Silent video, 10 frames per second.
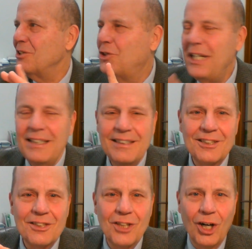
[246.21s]

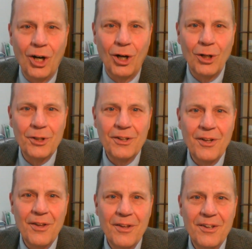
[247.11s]
Jesus called
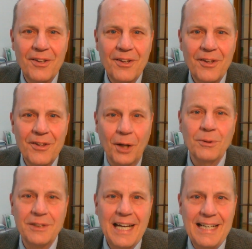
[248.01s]

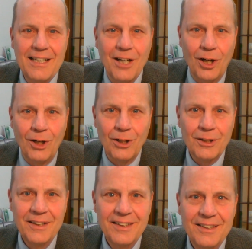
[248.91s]
those that he
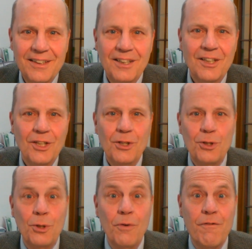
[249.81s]
called
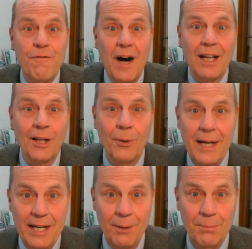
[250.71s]
to follow
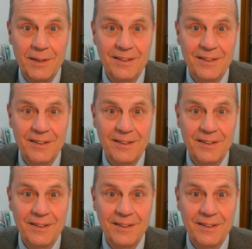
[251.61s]
him.